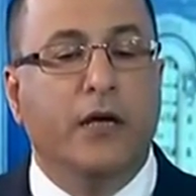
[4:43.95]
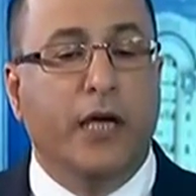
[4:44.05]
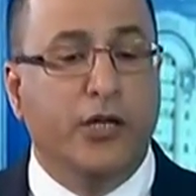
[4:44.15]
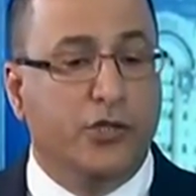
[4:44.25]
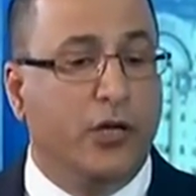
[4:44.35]

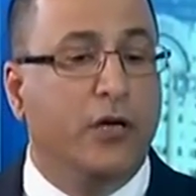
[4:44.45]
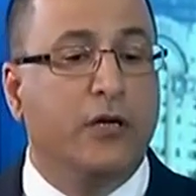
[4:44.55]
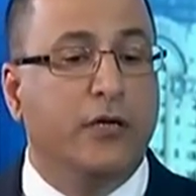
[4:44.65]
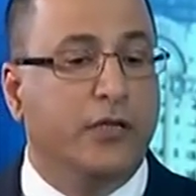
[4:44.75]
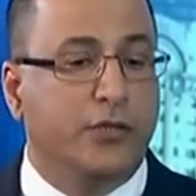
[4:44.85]

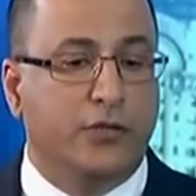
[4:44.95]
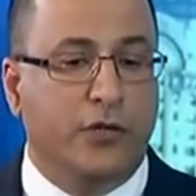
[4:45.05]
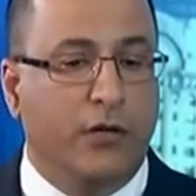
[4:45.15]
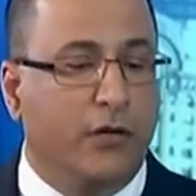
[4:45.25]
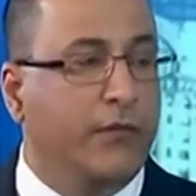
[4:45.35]
Asia
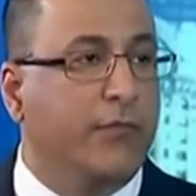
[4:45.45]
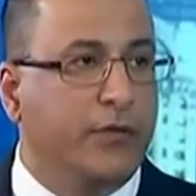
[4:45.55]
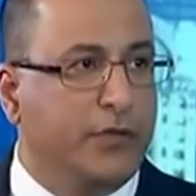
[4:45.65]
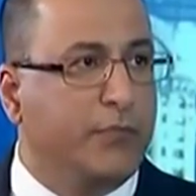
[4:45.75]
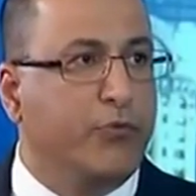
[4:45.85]

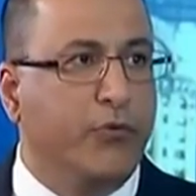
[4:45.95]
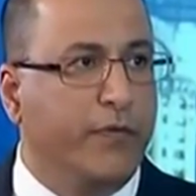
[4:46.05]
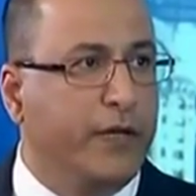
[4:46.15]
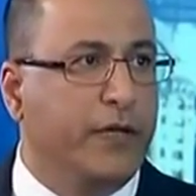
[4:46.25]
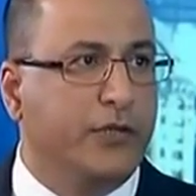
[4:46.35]
is
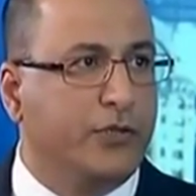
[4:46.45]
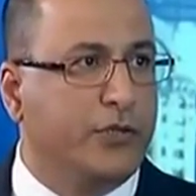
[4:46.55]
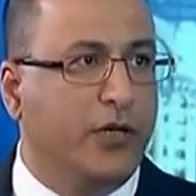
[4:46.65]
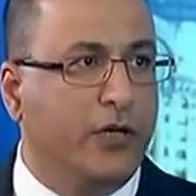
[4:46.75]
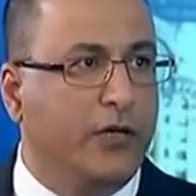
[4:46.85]
improving its
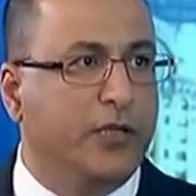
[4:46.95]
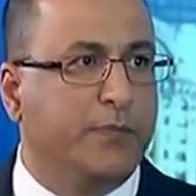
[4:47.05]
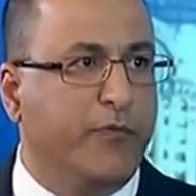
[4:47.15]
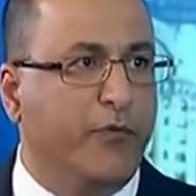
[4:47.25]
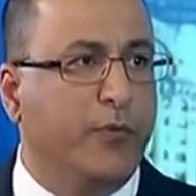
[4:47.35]

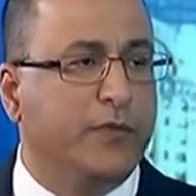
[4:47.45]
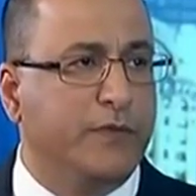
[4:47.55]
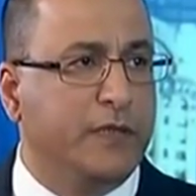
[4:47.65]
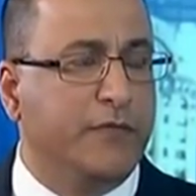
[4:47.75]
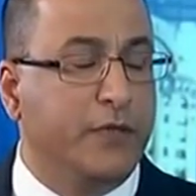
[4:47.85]
performance
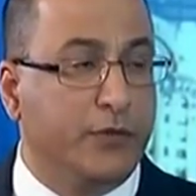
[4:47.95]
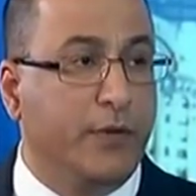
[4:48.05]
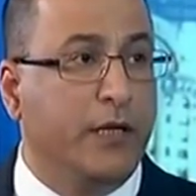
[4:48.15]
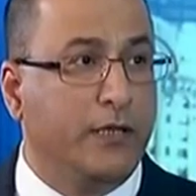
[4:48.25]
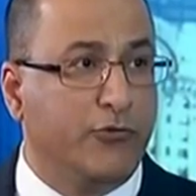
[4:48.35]
vis-a-vis
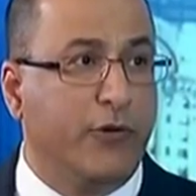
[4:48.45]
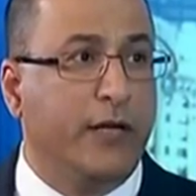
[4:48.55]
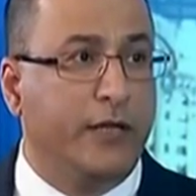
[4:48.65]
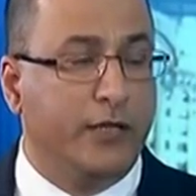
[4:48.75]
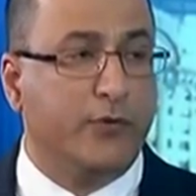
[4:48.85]
Israeli
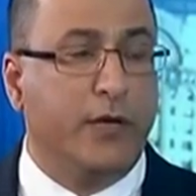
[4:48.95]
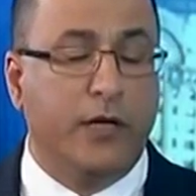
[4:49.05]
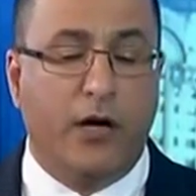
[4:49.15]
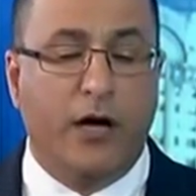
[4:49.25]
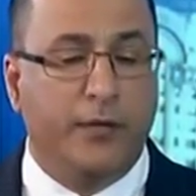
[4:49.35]
trade and Israeli
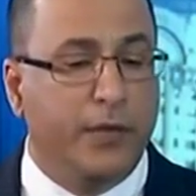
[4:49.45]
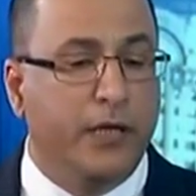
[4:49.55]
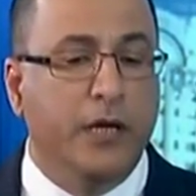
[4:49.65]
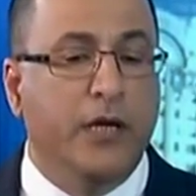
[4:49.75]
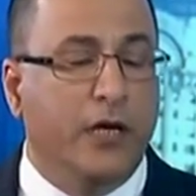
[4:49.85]
economy
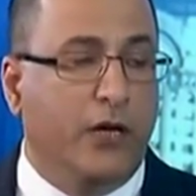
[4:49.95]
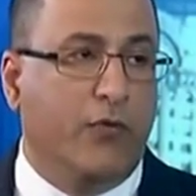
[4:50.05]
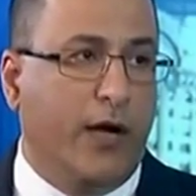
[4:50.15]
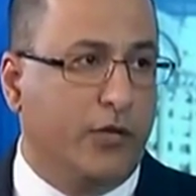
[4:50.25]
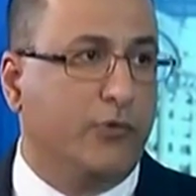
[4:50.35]

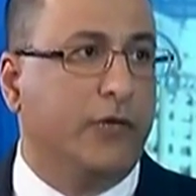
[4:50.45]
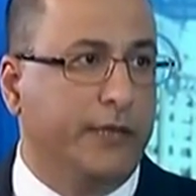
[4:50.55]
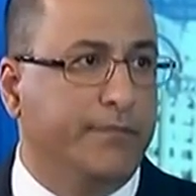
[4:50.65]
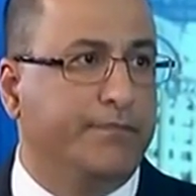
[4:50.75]
gradually.